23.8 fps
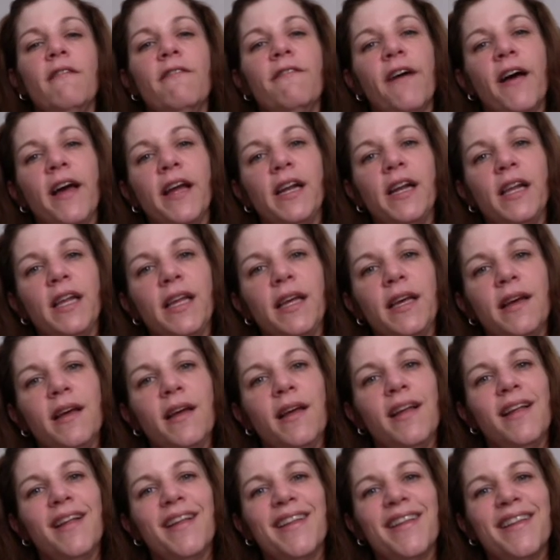Finally,
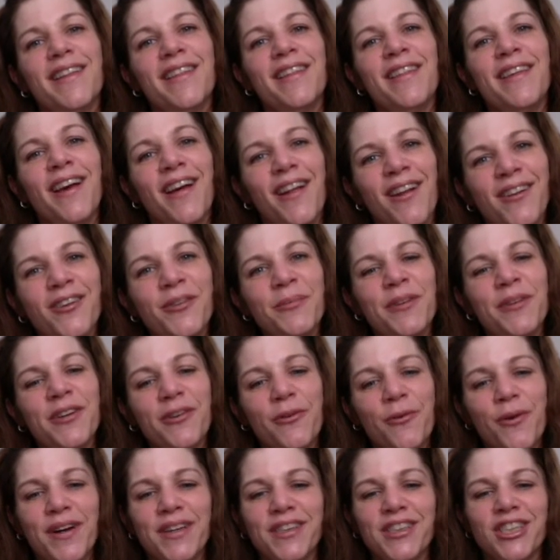the ultimate
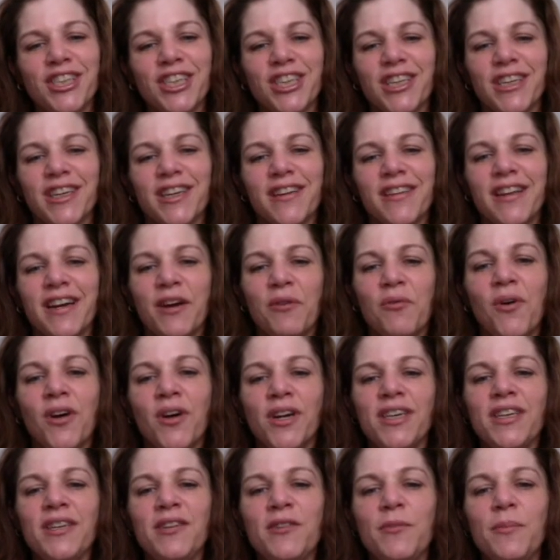question that I
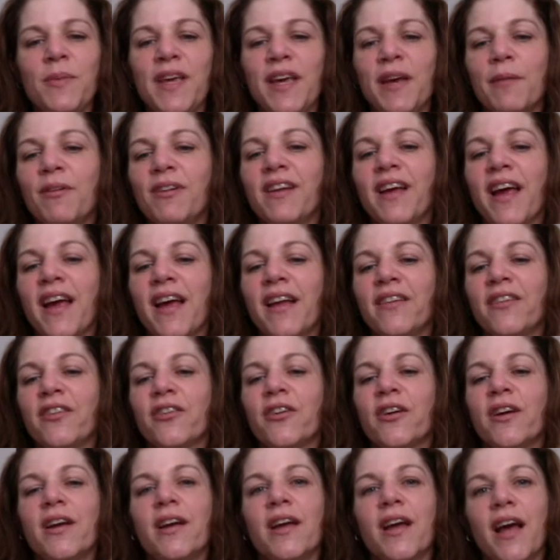wanted to be able to
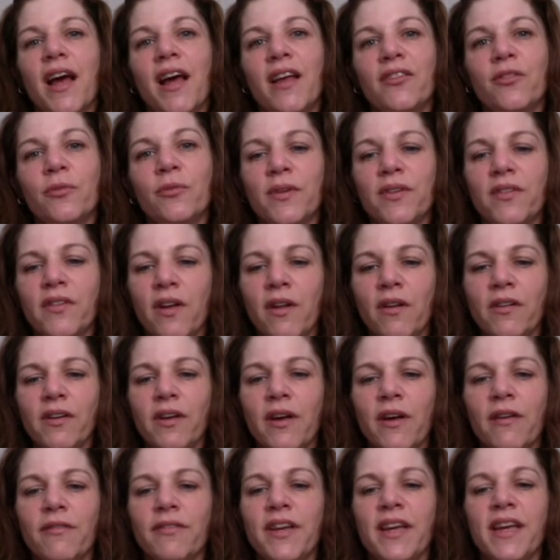answer as a result
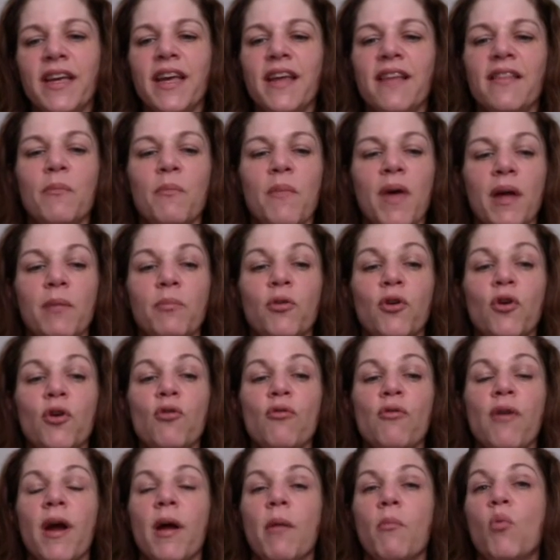of taking the MET
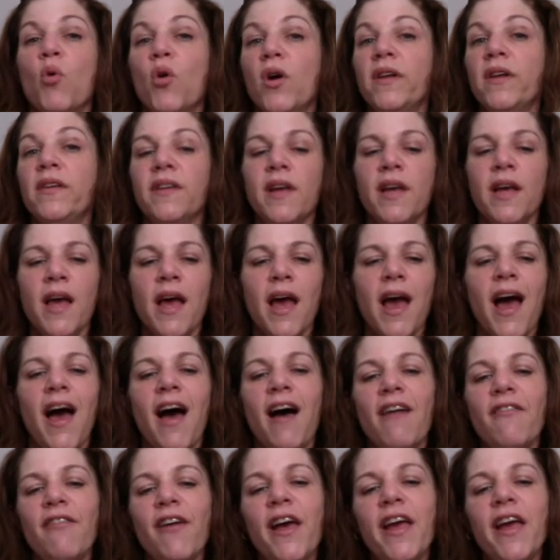program was,
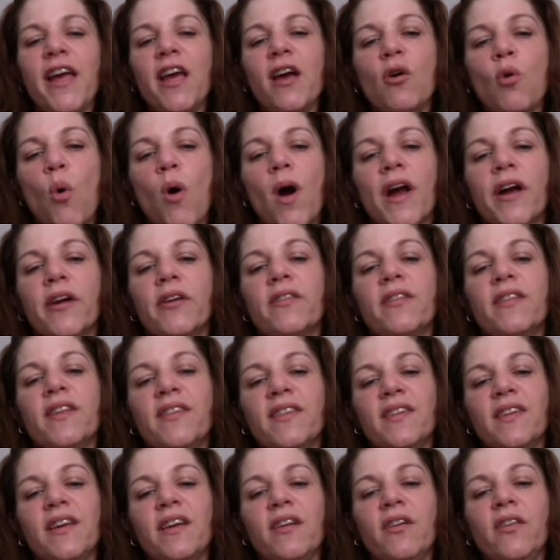have I acquired the
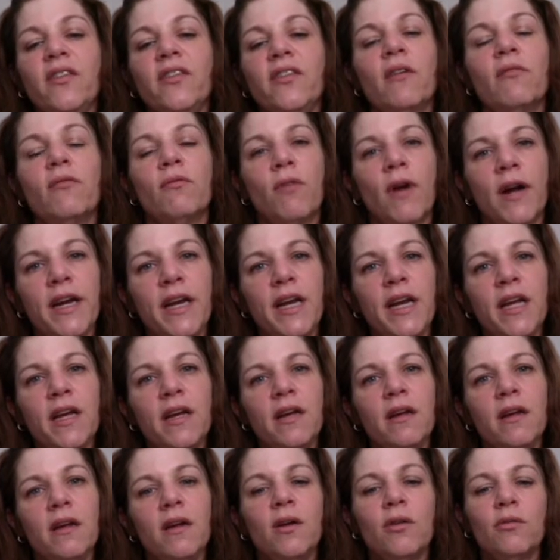skills of
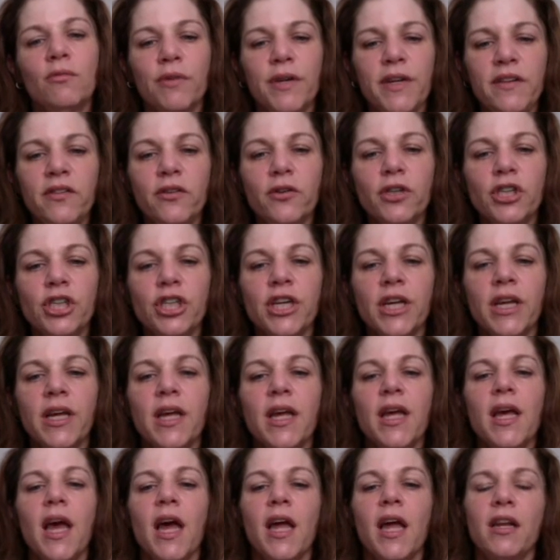writing, researching,
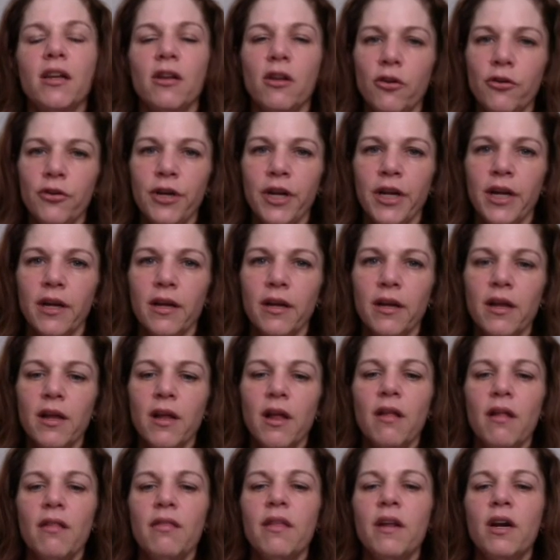and learning
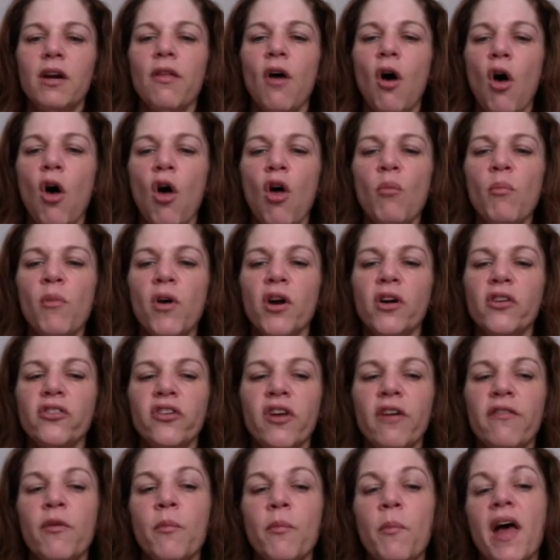that are the hallmarks
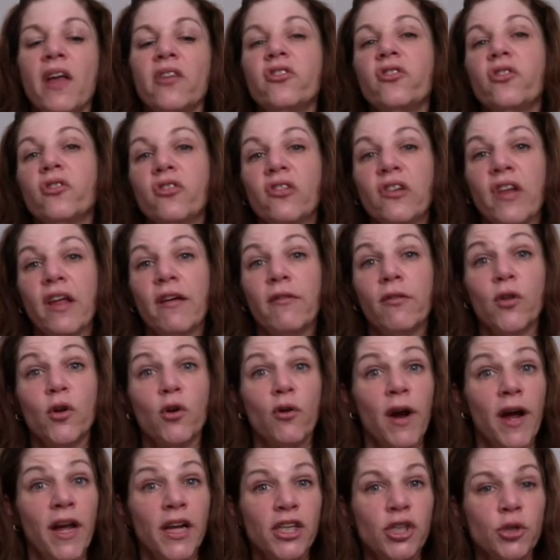of a master's level
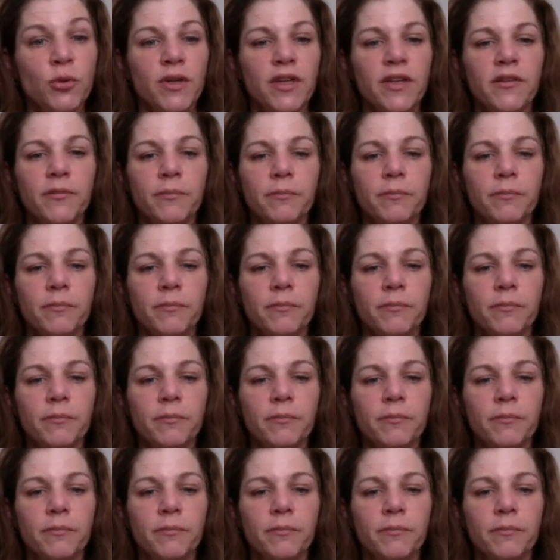graduate?